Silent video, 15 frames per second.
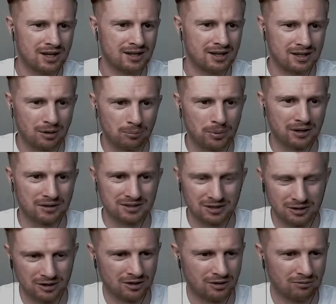compared
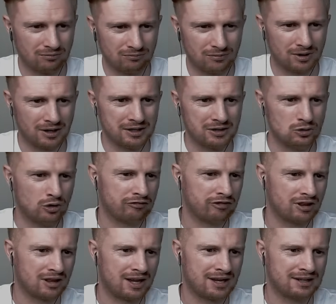to like
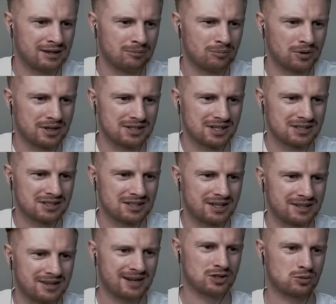Newfoundland and places
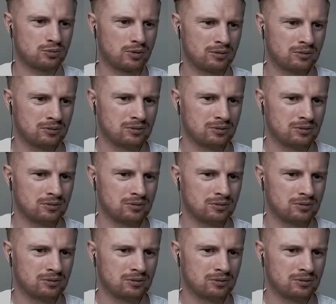like that as well. And perhaps